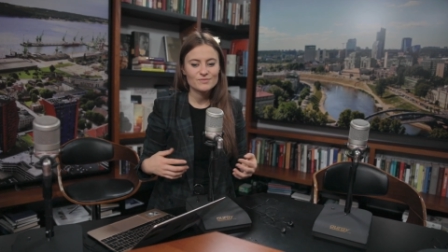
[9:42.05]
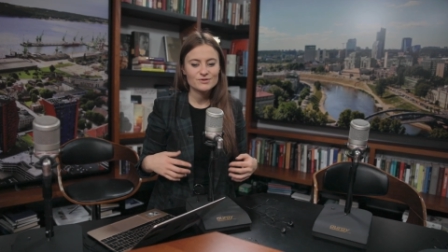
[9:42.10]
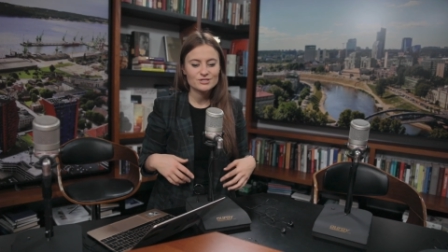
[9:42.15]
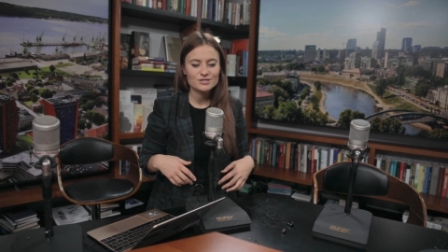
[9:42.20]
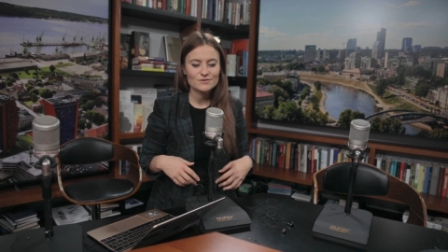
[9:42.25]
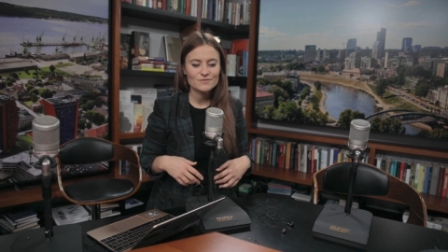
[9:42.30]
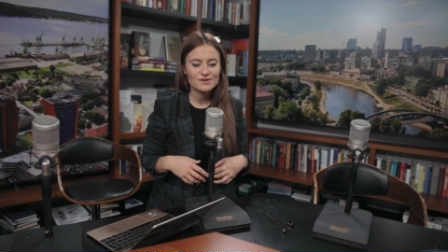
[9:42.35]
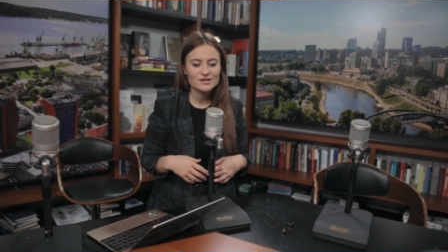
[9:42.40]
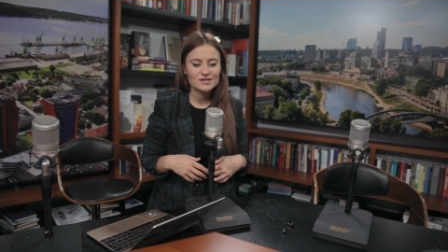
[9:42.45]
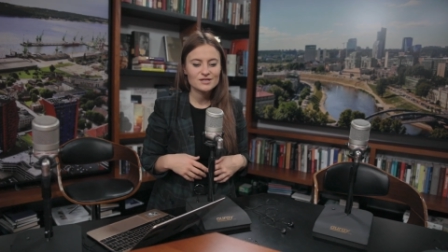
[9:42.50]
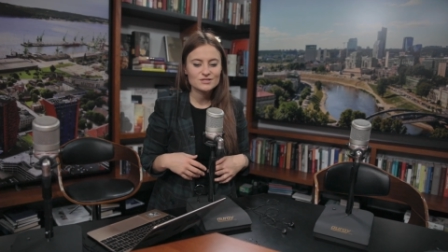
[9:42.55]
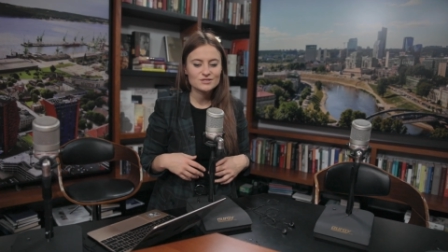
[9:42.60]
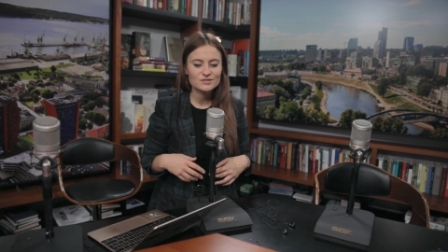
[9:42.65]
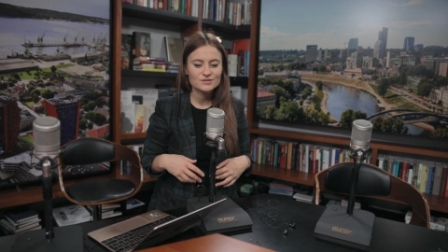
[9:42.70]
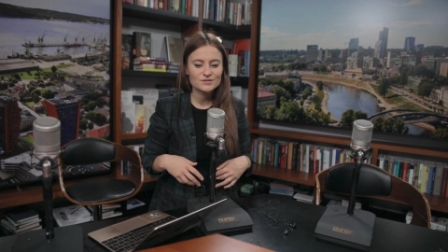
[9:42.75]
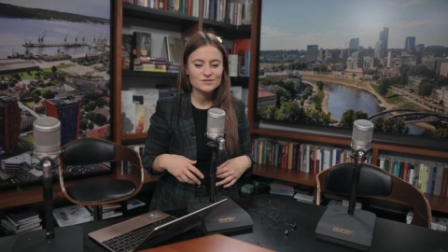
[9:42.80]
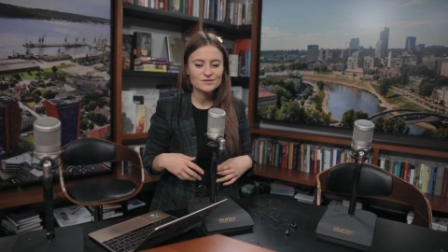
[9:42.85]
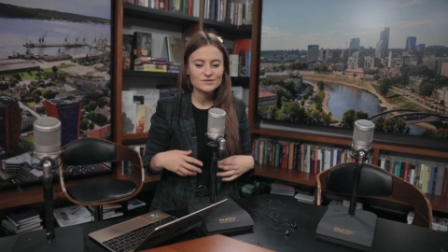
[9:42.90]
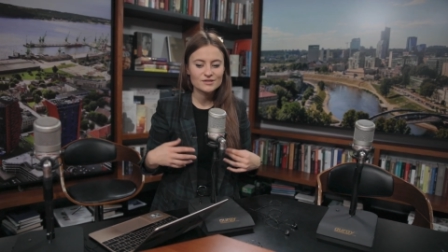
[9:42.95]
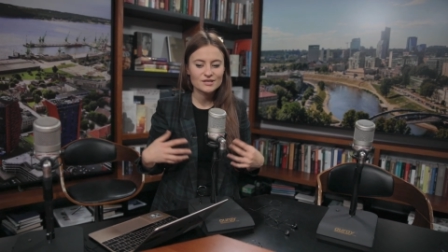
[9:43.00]
but she wanted
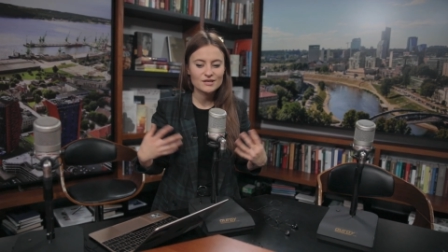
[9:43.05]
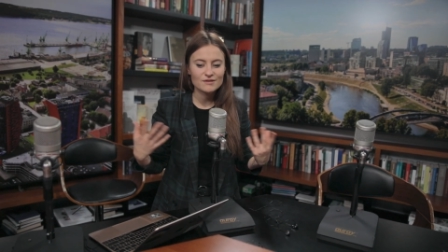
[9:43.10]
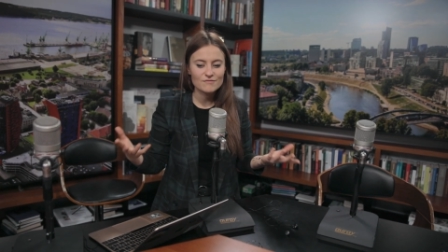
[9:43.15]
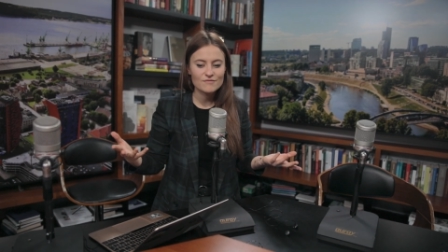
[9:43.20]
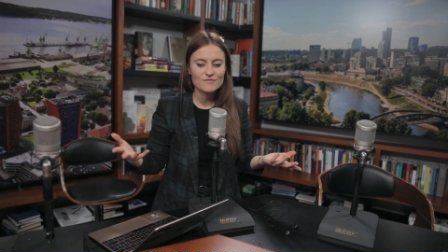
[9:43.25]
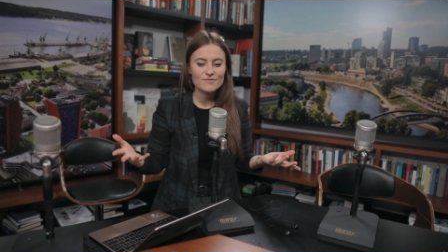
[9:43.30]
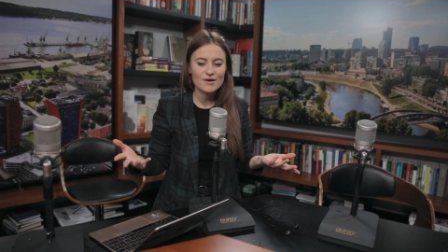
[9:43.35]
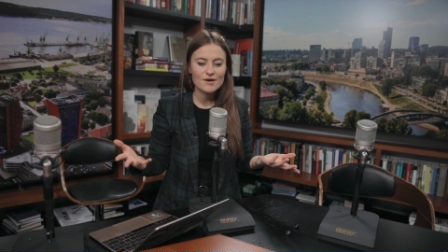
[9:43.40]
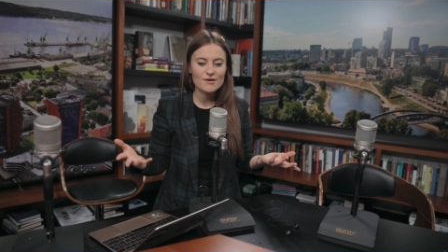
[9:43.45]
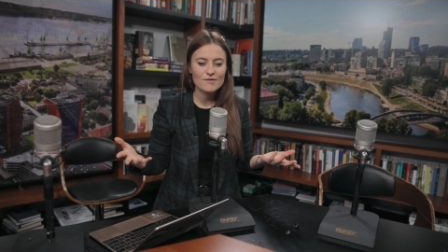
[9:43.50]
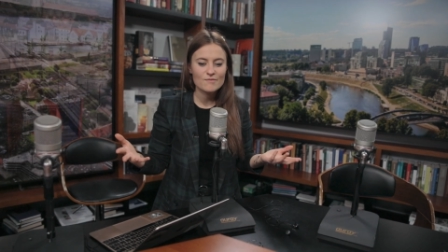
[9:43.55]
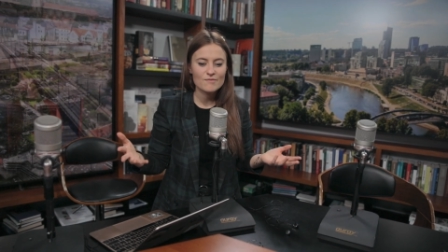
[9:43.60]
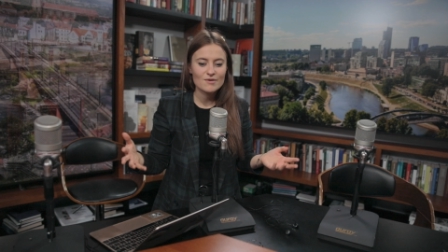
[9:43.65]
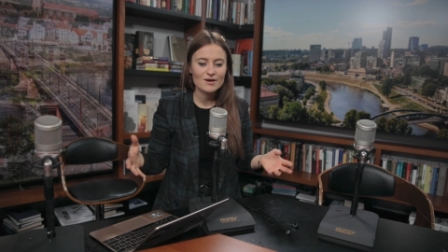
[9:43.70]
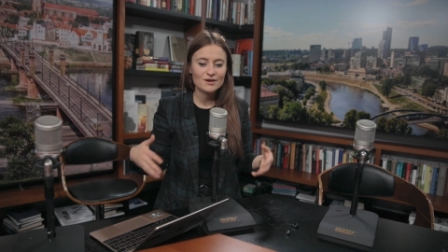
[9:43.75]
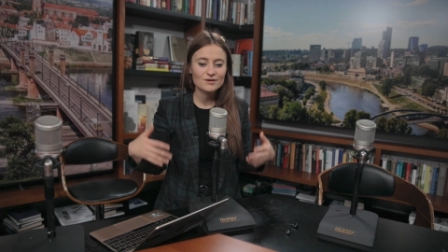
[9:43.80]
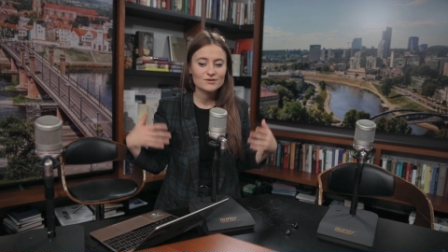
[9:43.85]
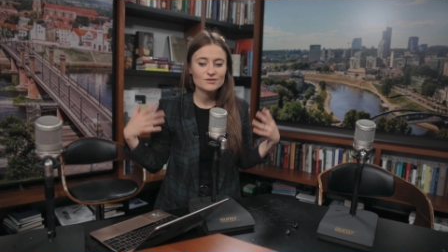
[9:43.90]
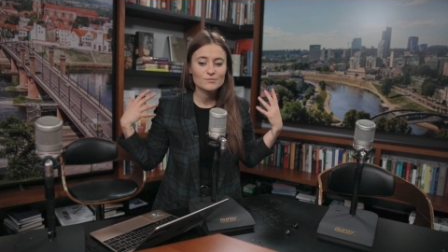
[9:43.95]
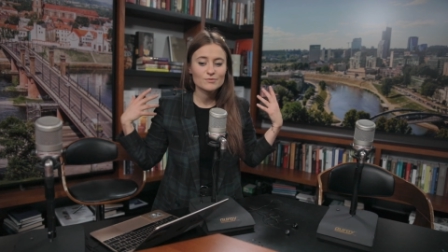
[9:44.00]
to give them
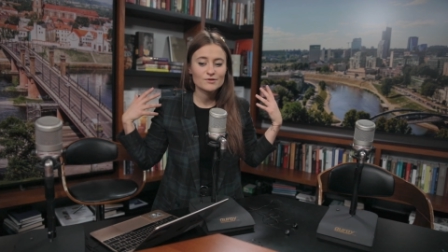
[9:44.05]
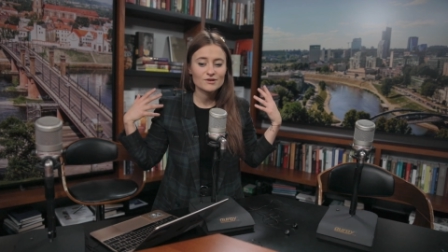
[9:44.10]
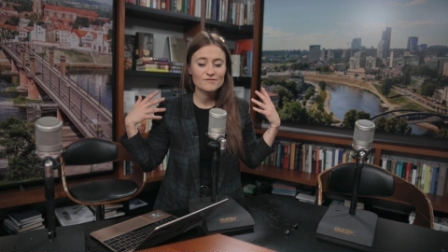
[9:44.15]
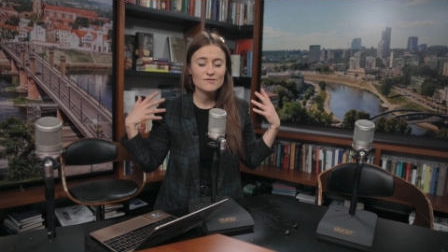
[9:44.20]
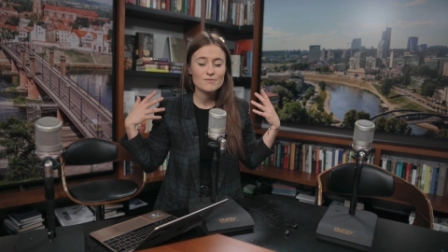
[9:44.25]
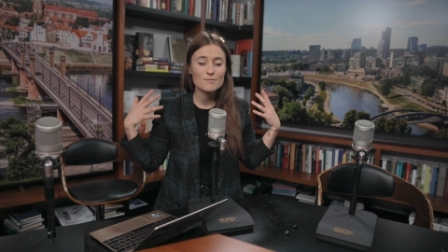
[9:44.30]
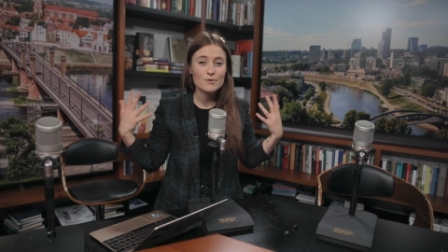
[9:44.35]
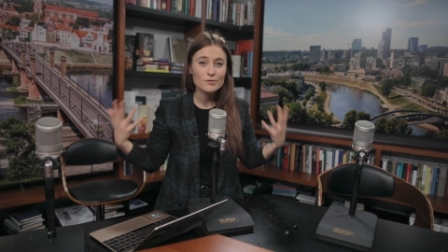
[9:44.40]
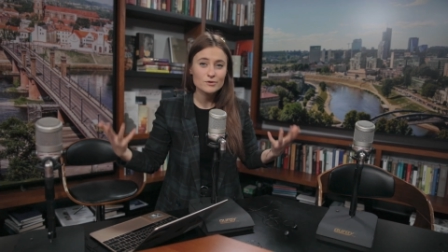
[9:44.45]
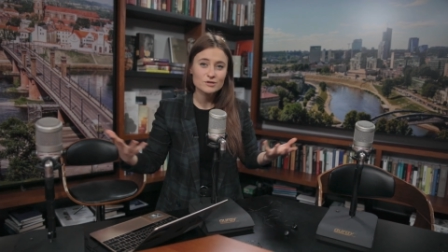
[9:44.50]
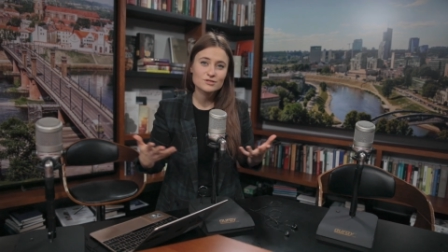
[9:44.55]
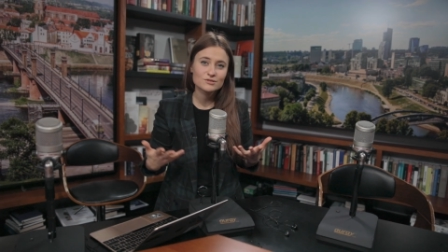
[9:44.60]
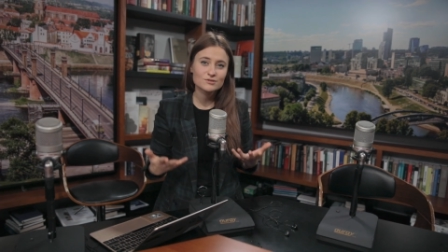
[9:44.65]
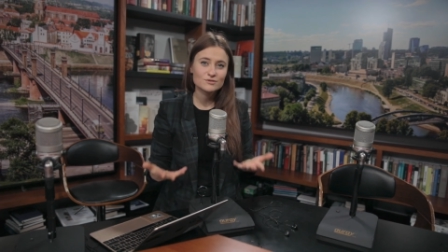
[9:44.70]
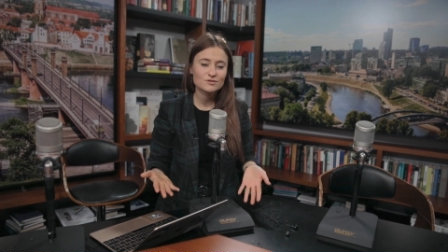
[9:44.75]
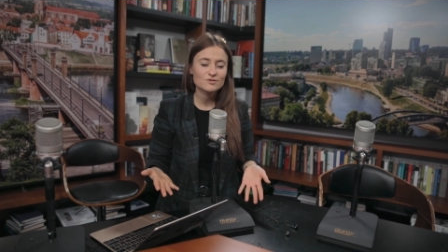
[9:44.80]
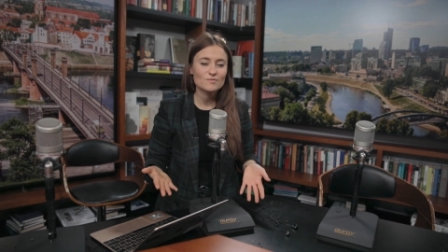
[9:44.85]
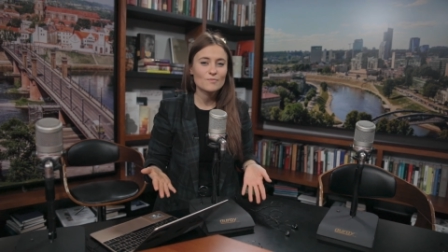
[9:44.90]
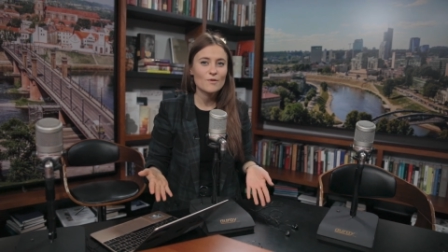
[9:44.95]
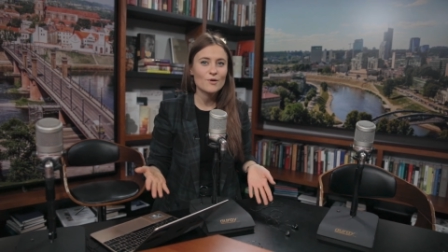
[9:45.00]
a little bit of emotional
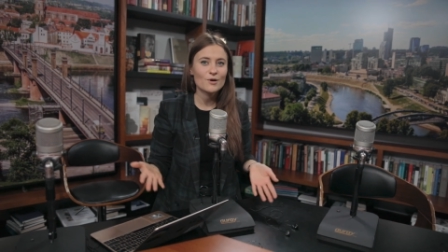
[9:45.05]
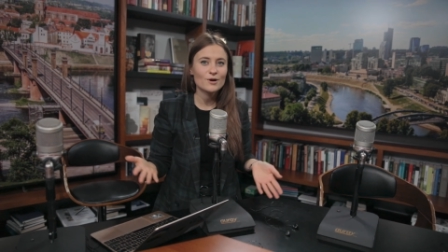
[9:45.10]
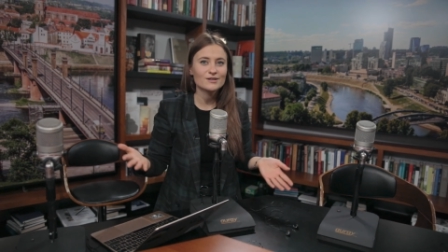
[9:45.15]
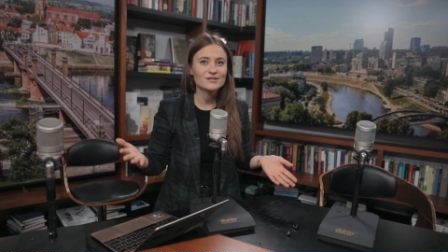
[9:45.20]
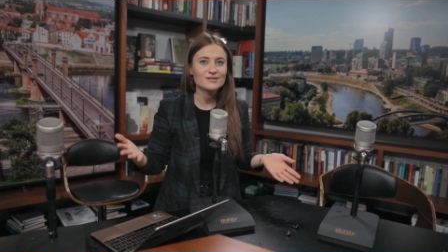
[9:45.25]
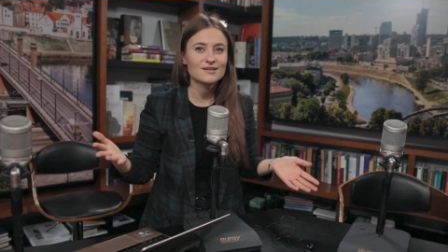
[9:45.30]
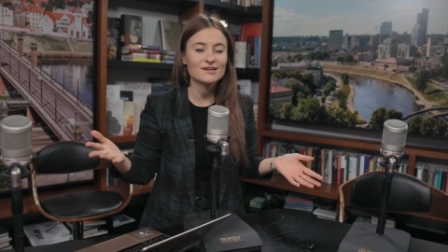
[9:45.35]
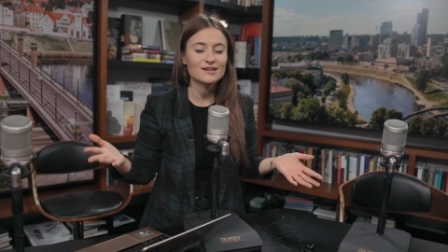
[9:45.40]
support,